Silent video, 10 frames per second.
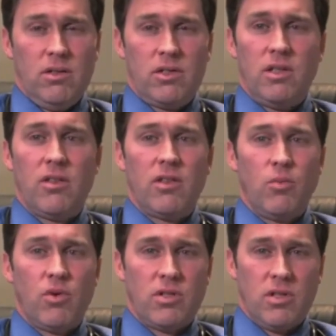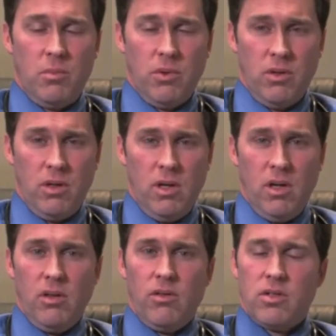There's nothing more simple,
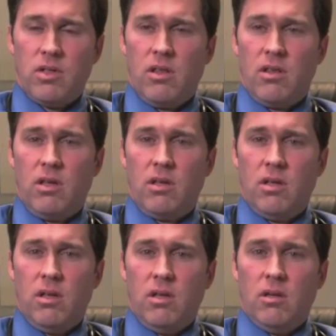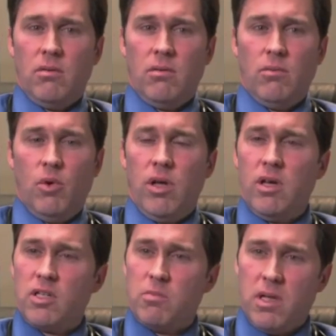there's nothing
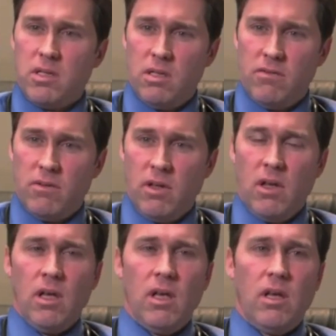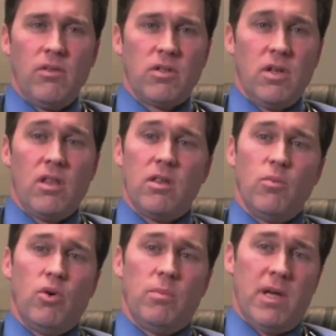more inexpensive, and there's
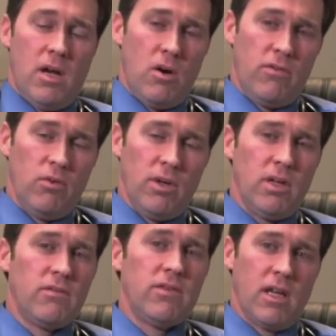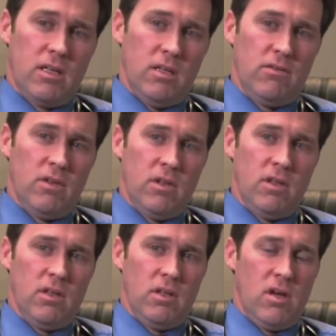nothing more powerful and effective
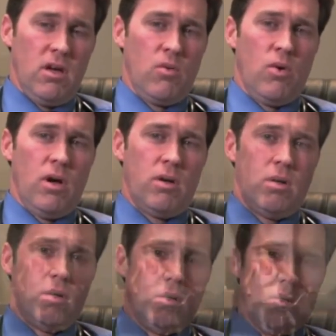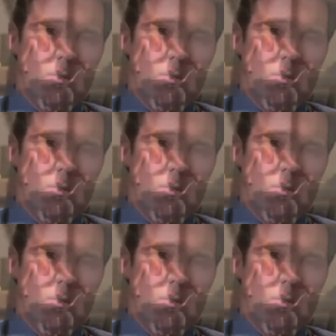than Kangen water.